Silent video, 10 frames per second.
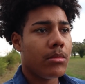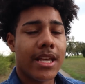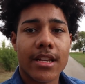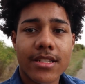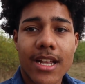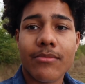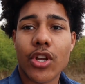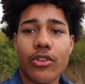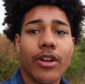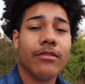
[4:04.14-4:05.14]
Yeah, it's time to
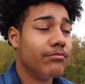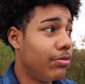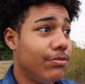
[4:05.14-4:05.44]
turn around.